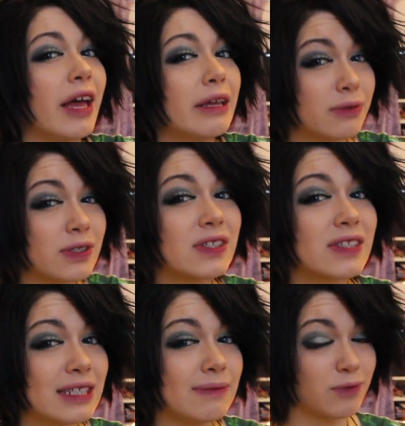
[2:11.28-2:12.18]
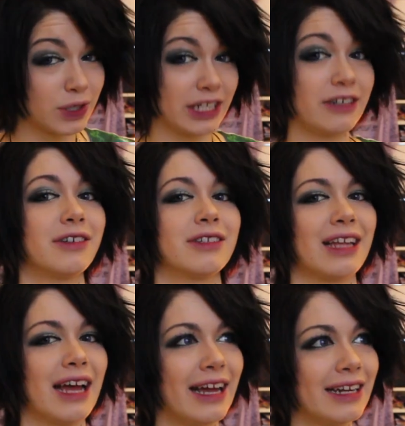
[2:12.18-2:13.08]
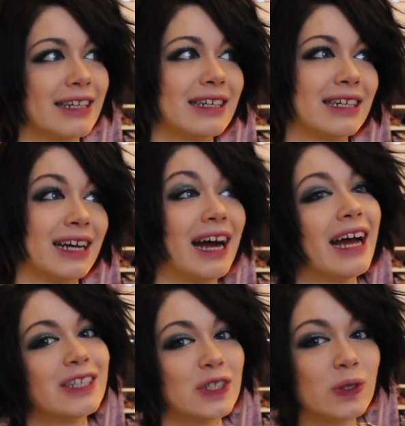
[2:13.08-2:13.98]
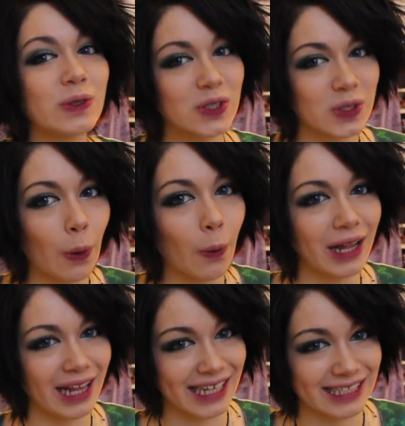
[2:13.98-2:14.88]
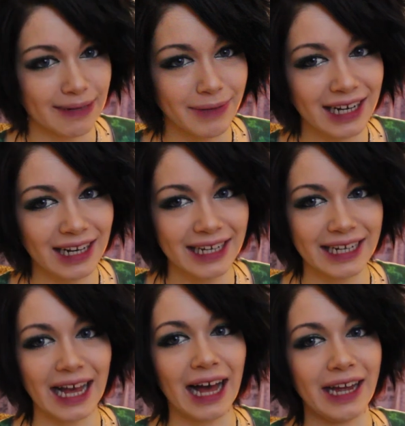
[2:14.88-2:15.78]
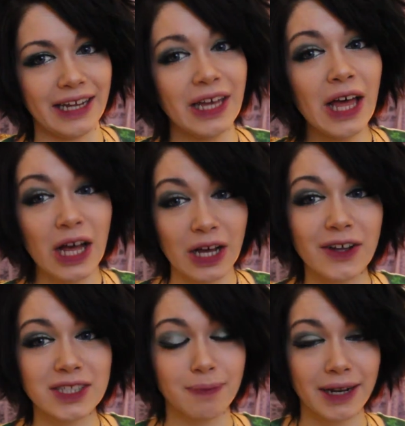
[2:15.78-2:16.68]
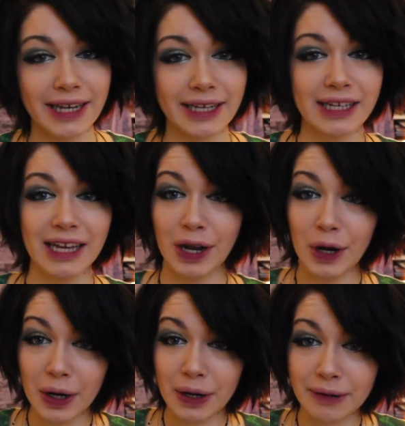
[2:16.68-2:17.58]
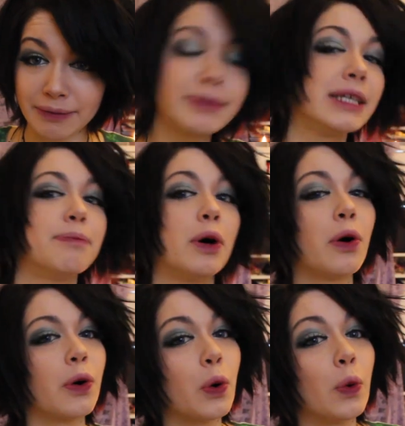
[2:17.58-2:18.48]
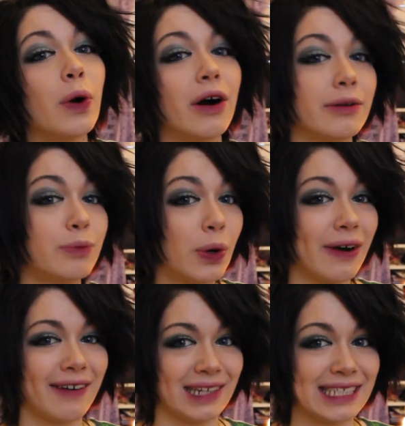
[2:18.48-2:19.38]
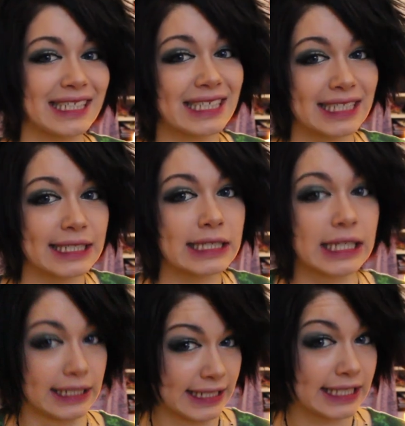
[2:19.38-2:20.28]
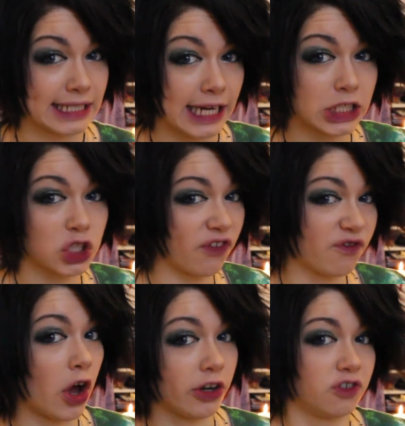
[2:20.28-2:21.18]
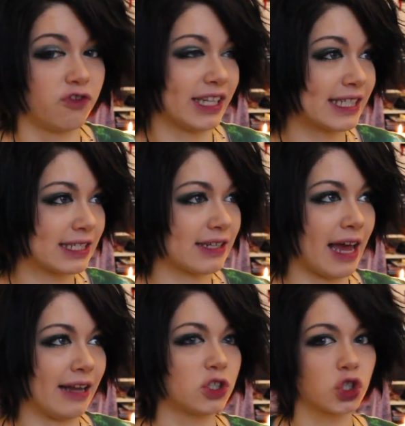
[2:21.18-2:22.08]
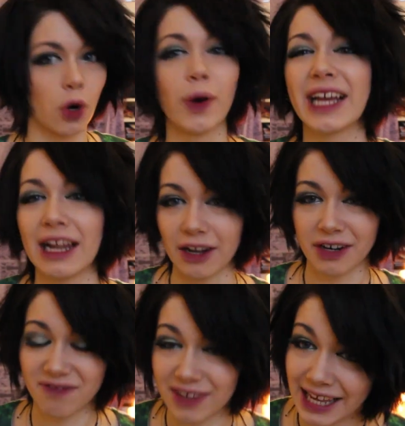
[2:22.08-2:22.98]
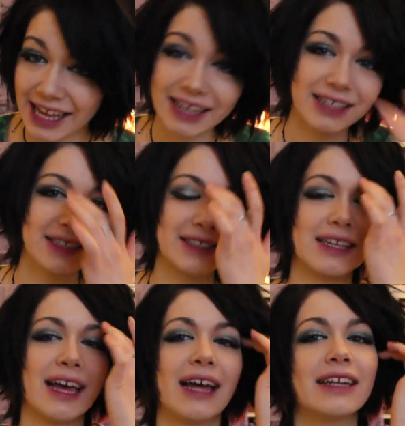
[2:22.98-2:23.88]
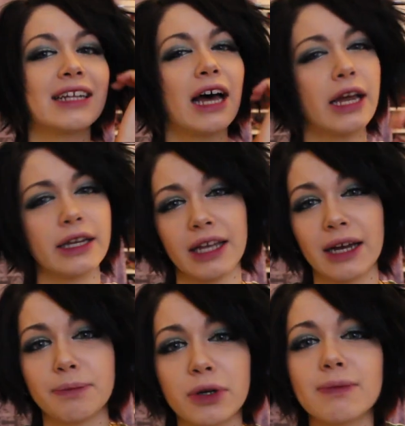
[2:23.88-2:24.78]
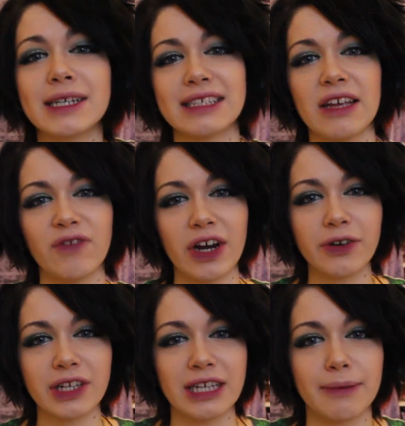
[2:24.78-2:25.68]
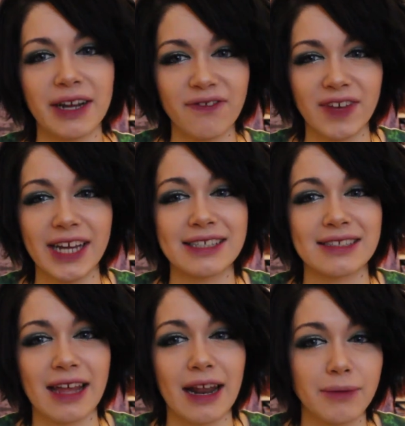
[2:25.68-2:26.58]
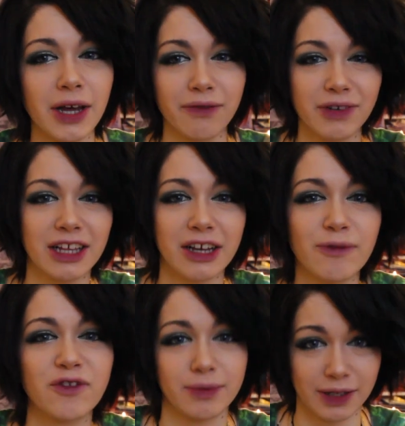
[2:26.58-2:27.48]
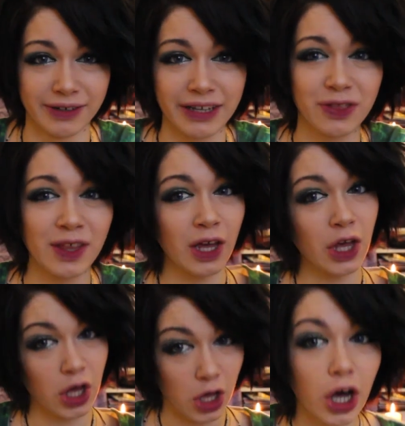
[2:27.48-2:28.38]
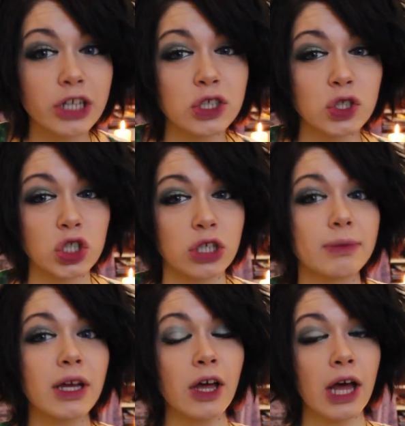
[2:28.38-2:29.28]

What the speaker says: It will seem weird that I do so well academically. I cosplay people who are more or less at a stage of undressed and showing a lot of legs, and I put myself out here, my face that I'm not really comfortable with on YouTube.